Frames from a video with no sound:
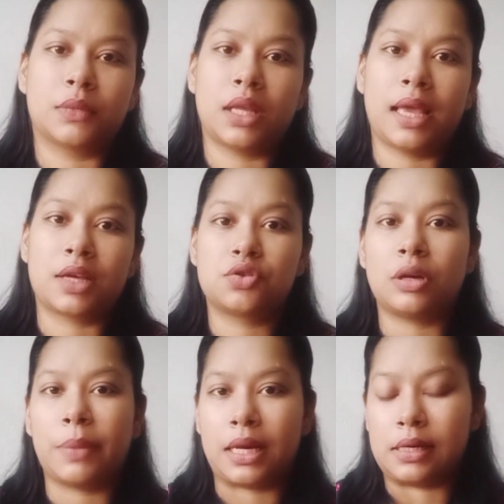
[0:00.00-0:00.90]
extra
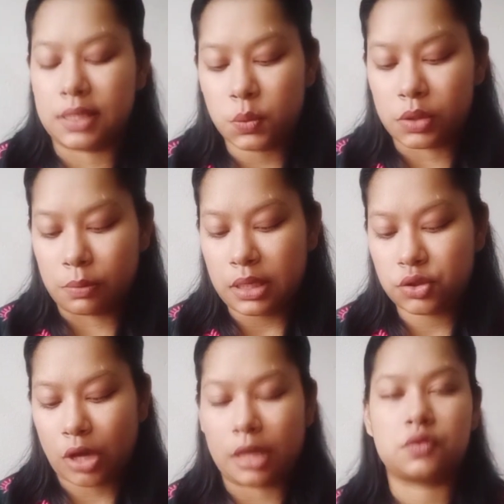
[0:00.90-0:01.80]
penalty will be
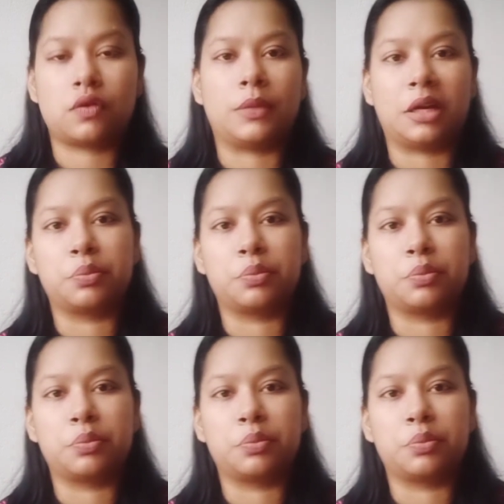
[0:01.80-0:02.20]
charged from that